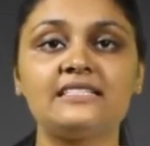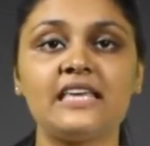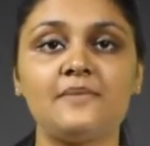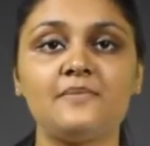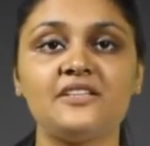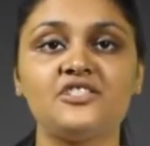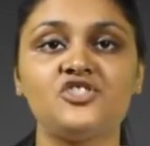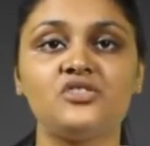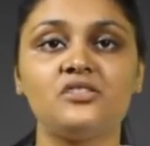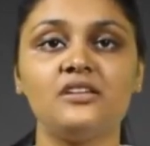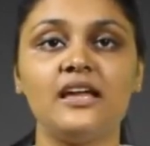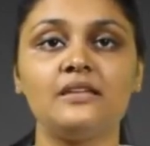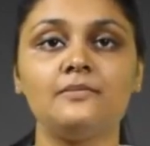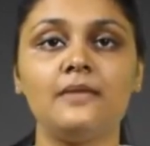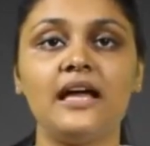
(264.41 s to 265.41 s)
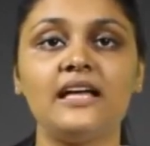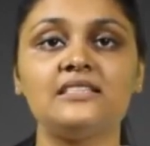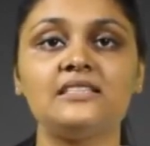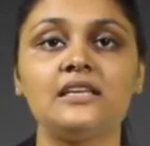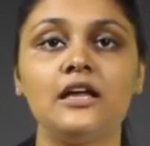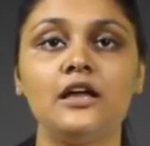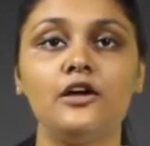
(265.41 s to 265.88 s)
chemistry and
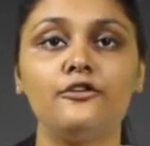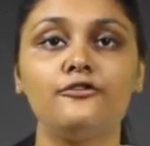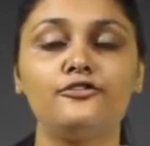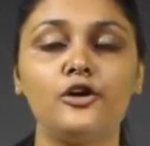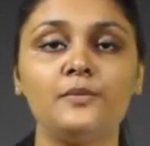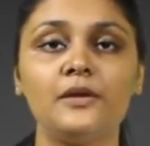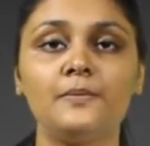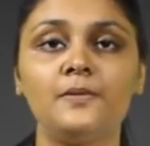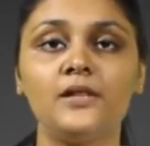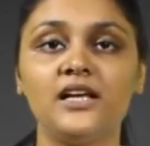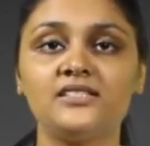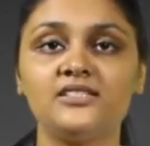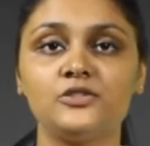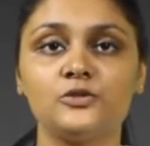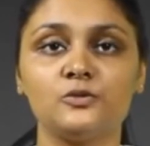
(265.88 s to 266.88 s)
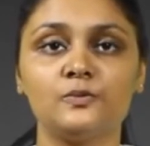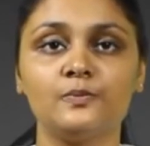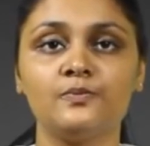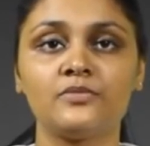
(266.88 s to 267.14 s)
maths from your +2.